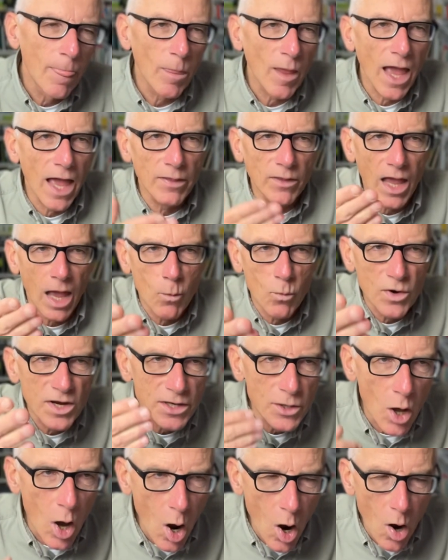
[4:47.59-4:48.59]
and we
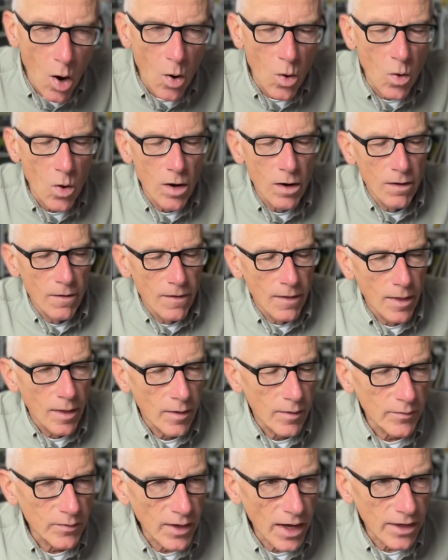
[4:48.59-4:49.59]
know
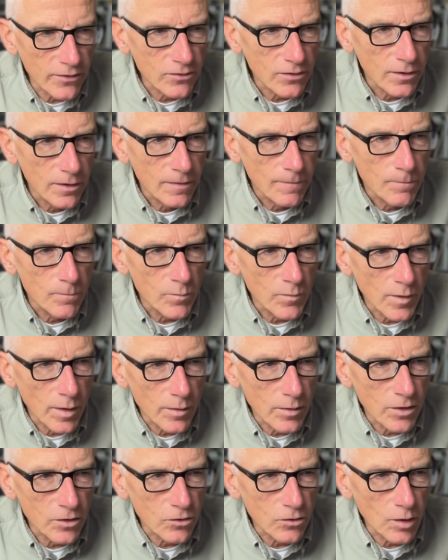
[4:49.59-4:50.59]
that,
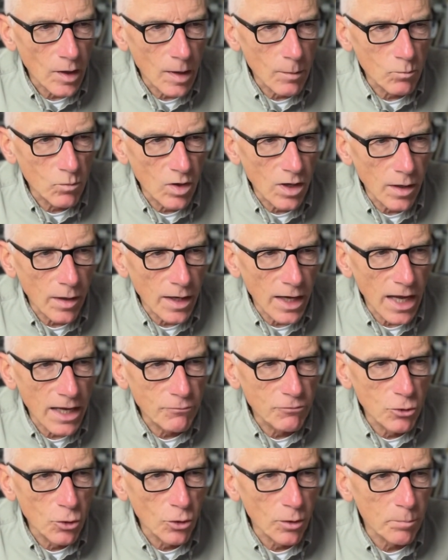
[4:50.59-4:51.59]
well,
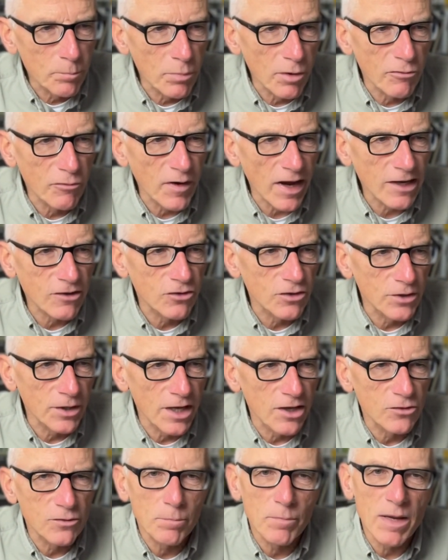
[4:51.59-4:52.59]
if you're a
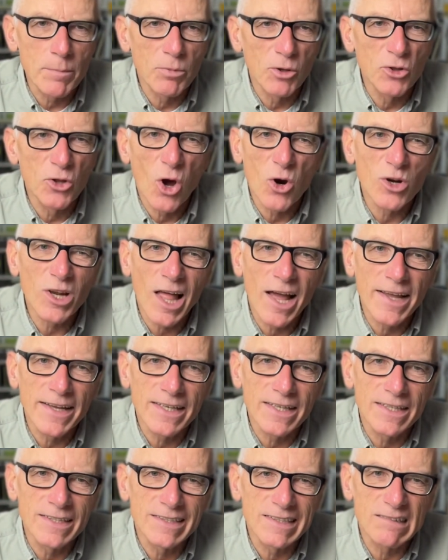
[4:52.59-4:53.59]
perfectionist, people don't
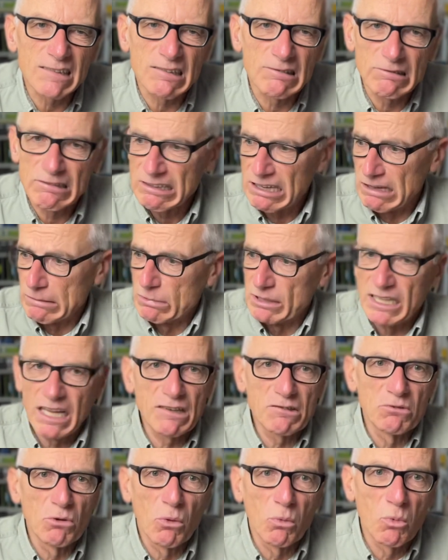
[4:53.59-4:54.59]
like it. They say, oh yeah, but
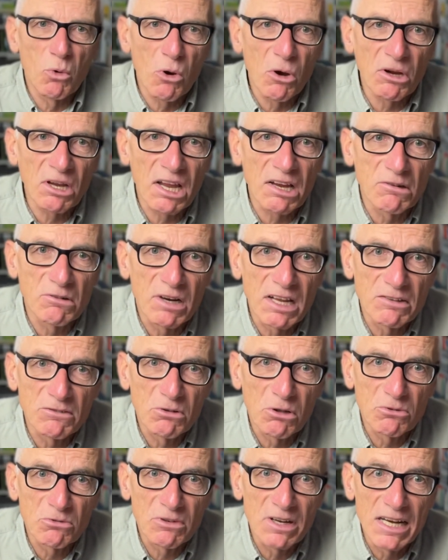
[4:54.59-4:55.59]
it's not working. It's
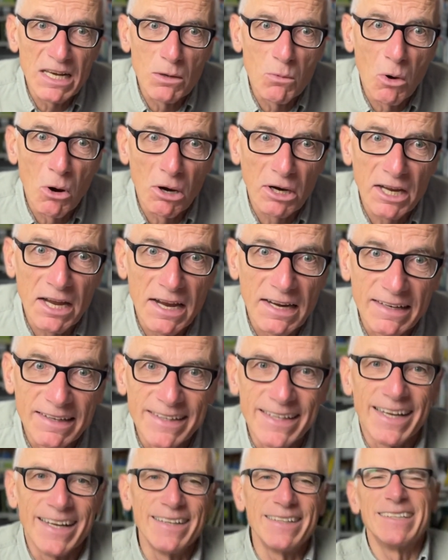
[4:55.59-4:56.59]
not really working.
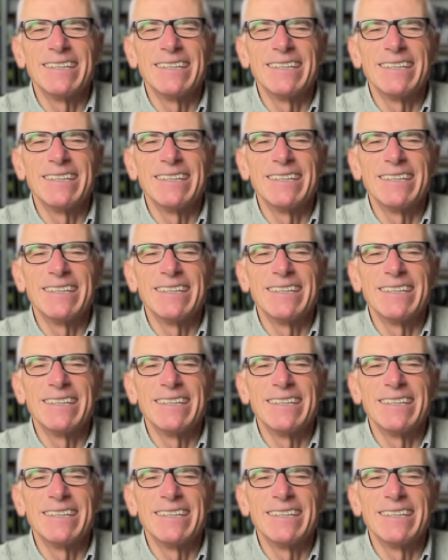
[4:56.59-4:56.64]
Yeah.